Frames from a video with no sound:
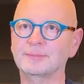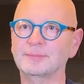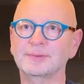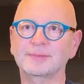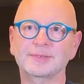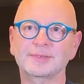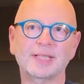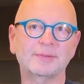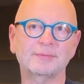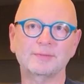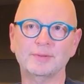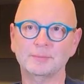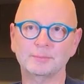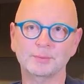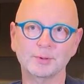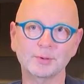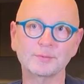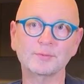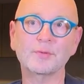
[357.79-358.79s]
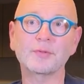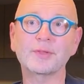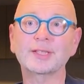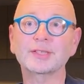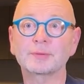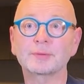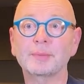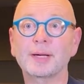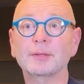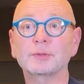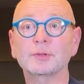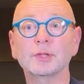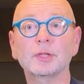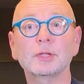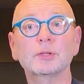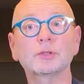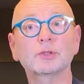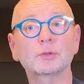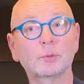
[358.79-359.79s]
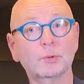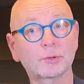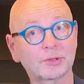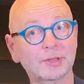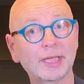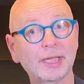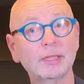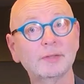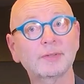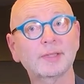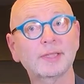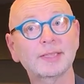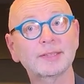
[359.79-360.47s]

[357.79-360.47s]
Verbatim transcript: saying beautiful things about her. And towards the end of it, I